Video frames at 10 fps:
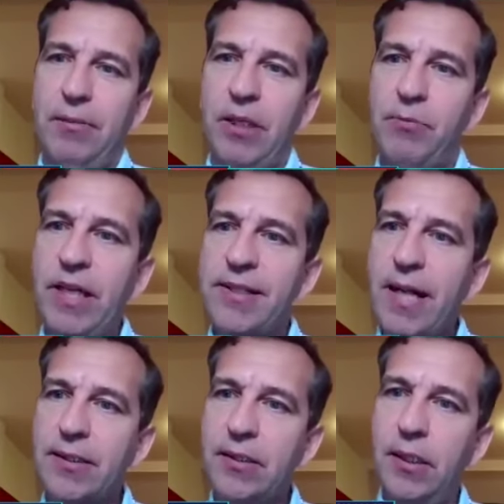It means
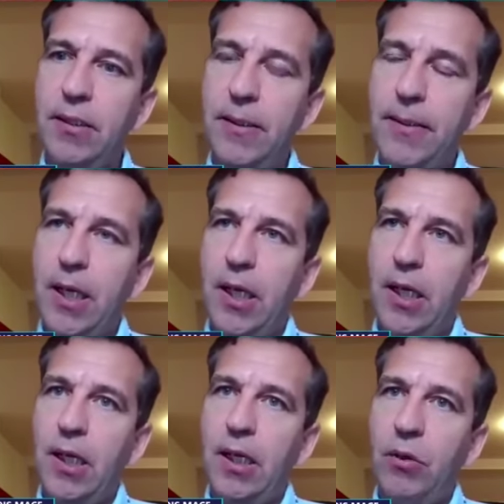that uh,
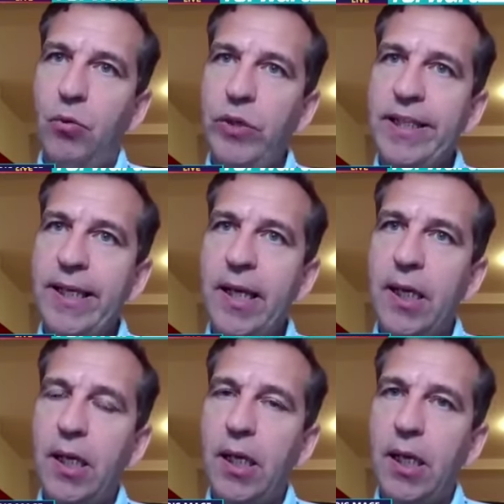uh we
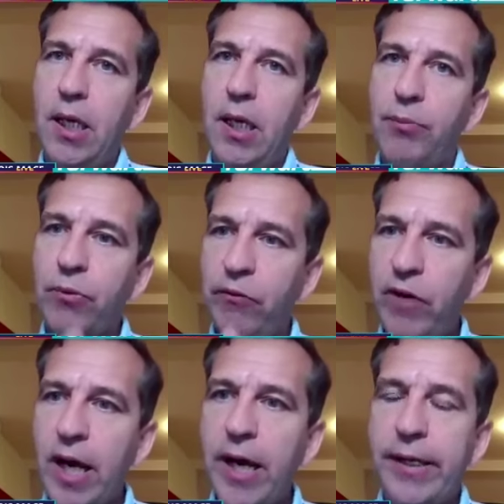can
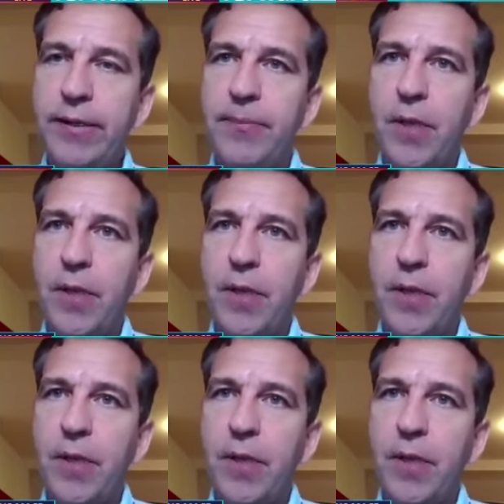provide